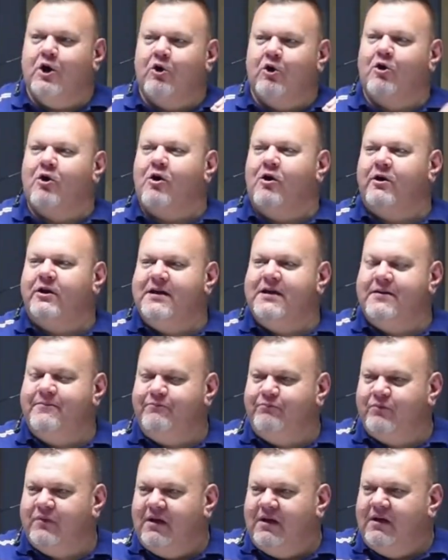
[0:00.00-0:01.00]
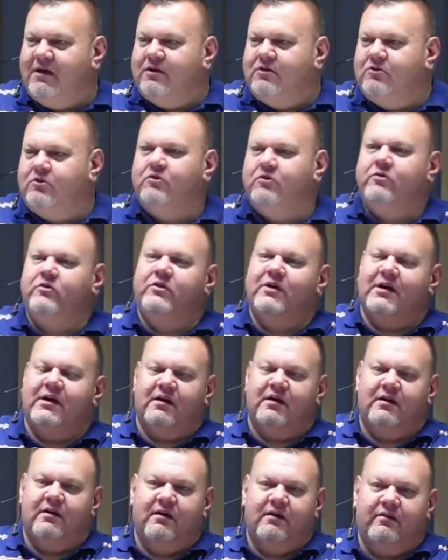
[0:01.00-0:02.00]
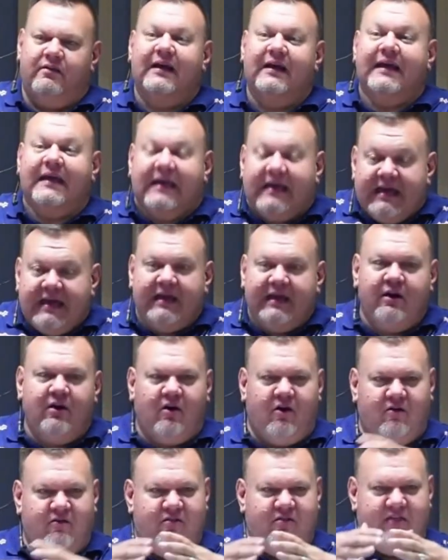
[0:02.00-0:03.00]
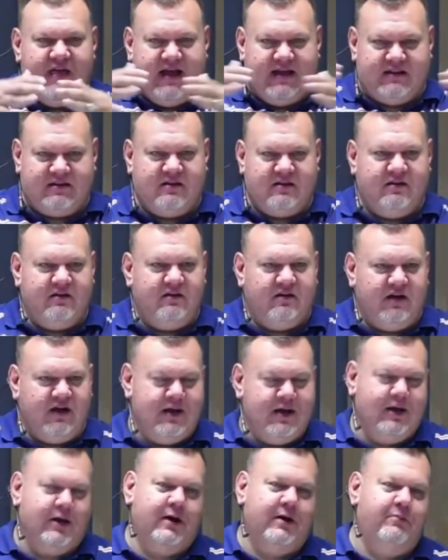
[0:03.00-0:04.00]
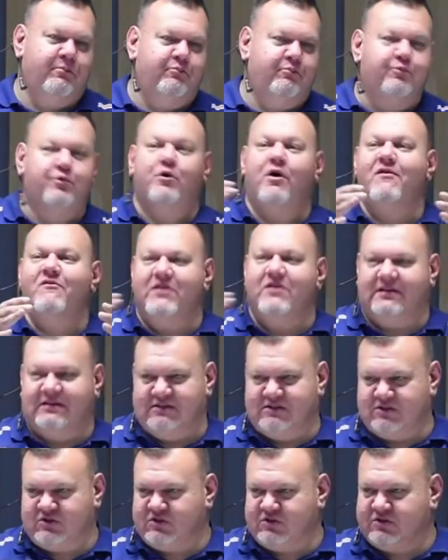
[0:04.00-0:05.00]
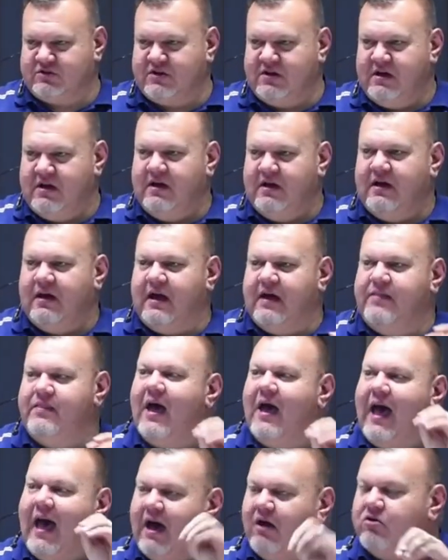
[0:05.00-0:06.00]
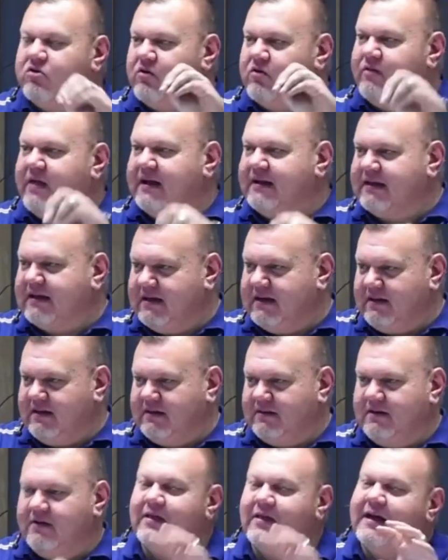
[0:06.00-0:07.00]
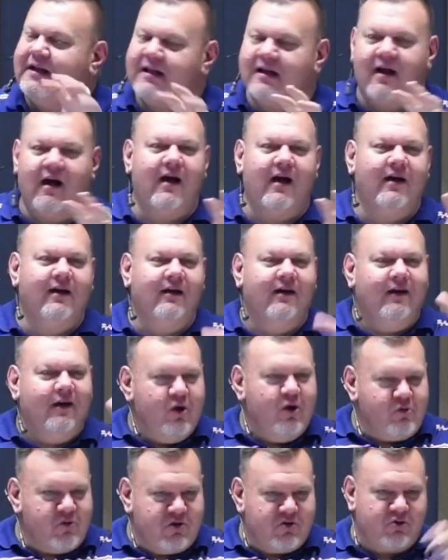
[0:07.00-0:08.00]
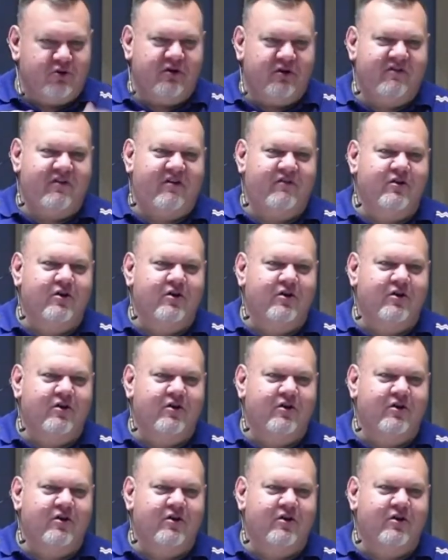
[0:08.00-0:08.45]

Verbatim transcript: got him to the, the king of that uh, province and the house of that king. Now, that guy, we sort of have a